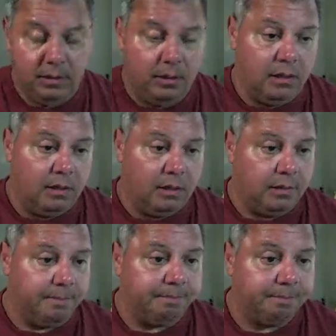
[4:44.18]

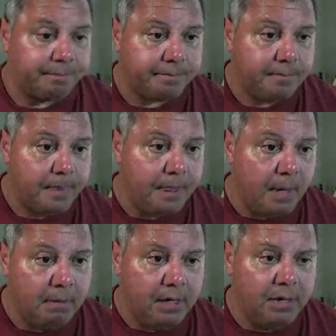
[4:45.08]

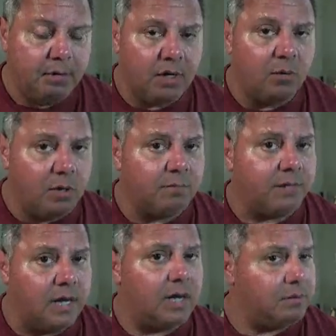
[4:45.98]
But later on I will. For
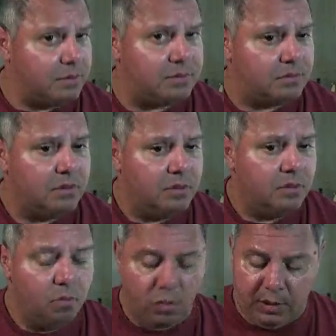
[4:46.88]
now, just
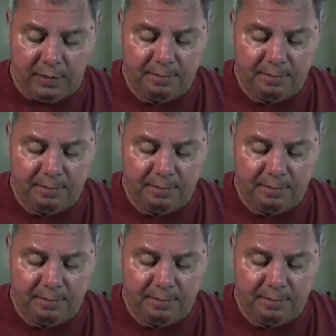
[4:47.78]
water.